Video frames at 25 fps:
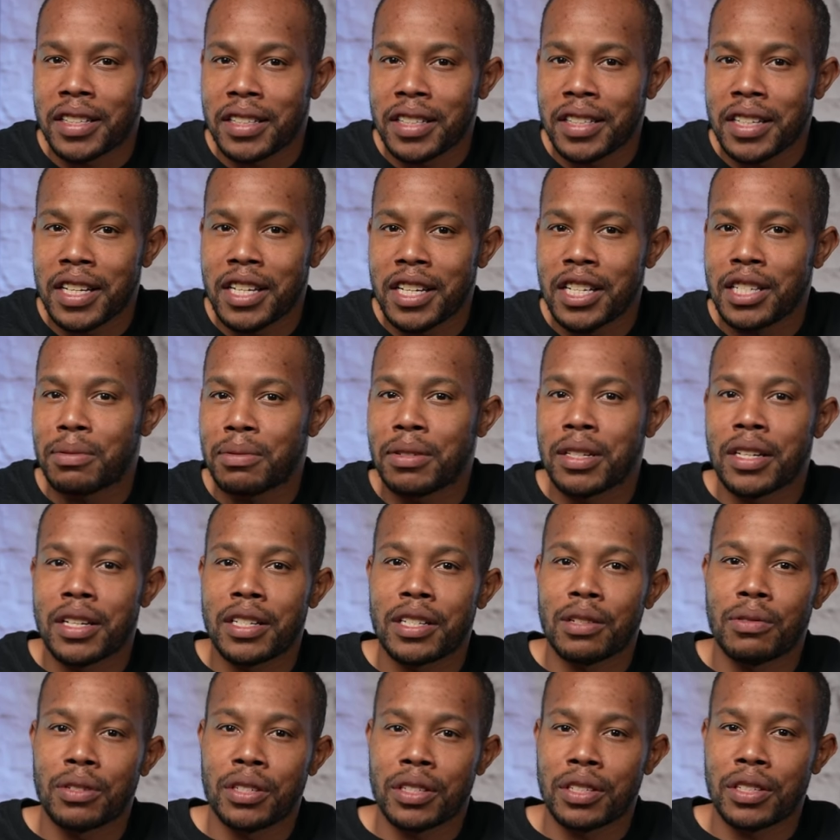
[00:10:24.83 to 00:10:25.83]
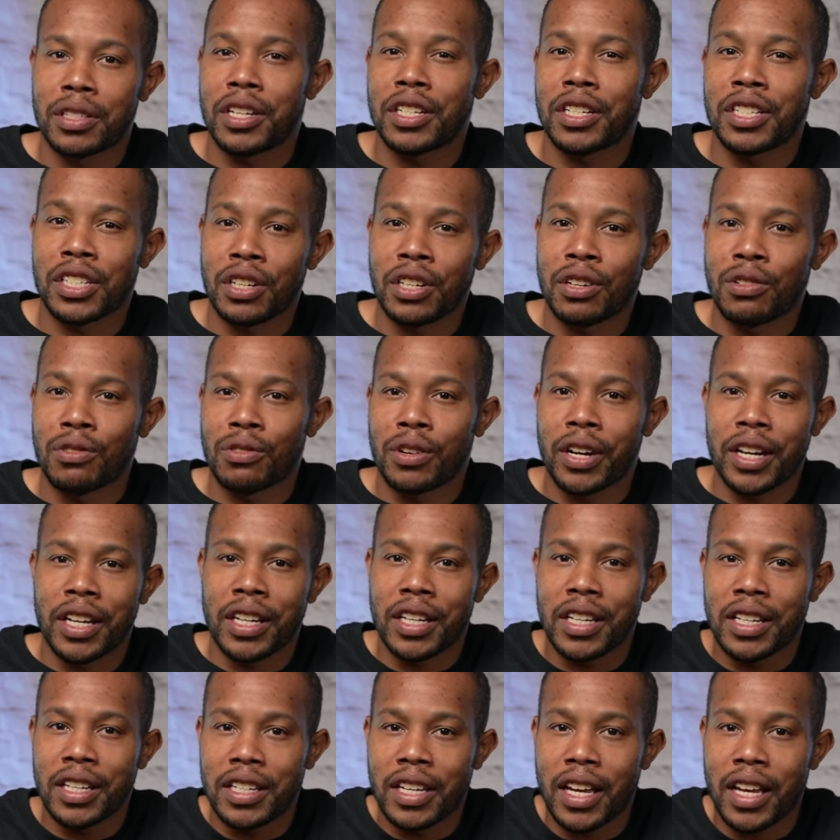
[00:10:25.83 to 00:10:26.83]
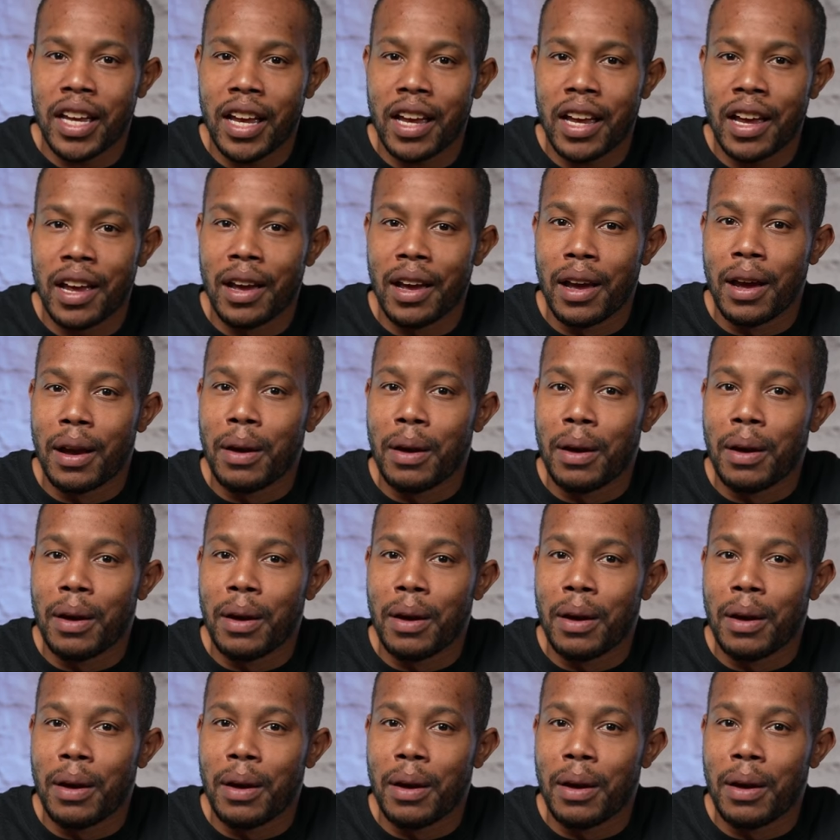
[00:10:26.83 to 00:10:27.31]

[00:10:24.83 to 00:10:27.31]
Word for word: scenes because it was such a rainy day.